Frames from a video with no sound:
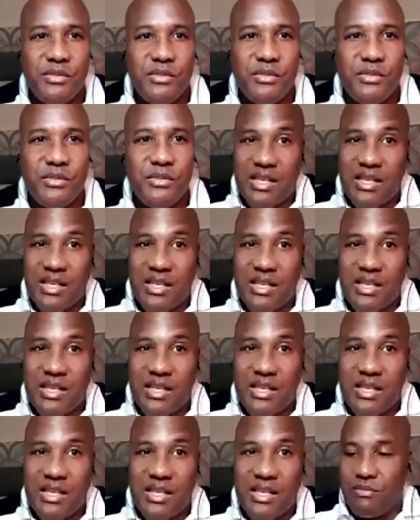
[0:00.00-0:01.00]
Obviously,
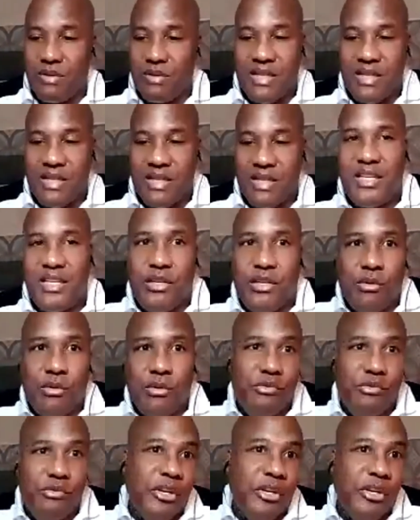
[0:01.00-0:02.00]
if let's say you're
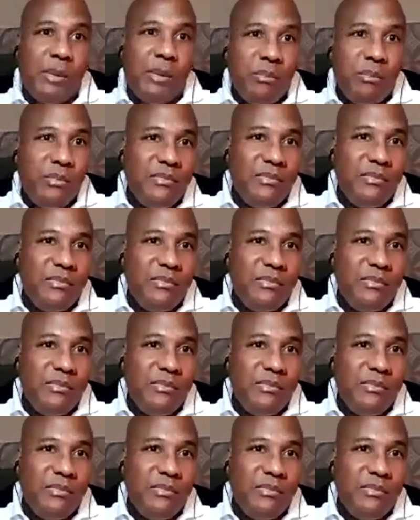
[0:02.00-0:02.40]
in Europe,